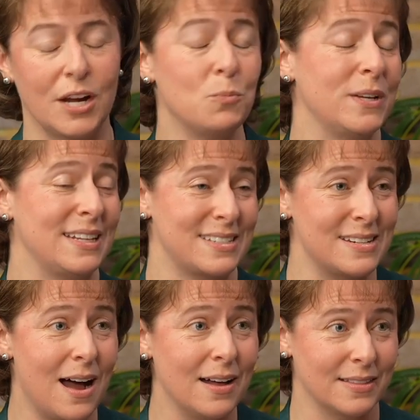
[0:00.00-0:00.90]
And when it's
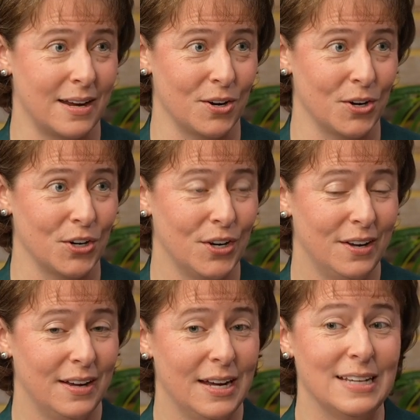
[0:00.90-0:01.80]
not there,
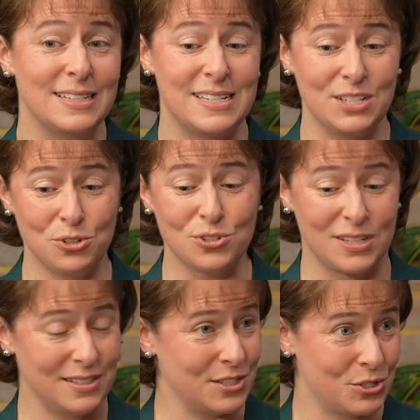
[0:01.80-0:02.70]
the teachers
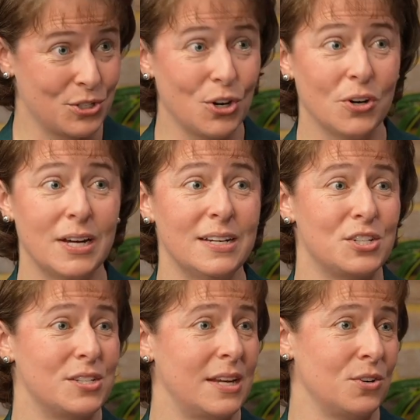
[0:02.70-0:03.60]
get
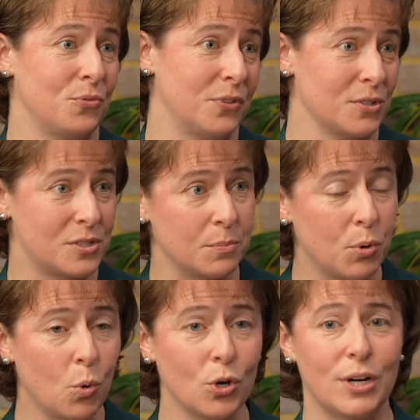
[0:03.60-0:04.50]
discouraged. They don't feel
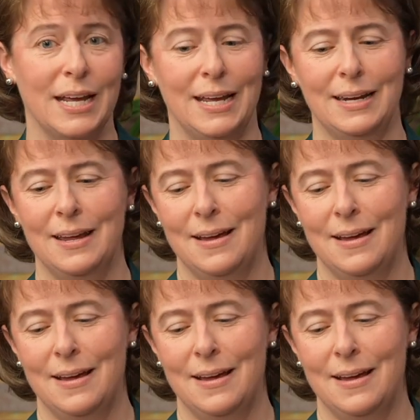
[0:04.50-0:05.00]
supported.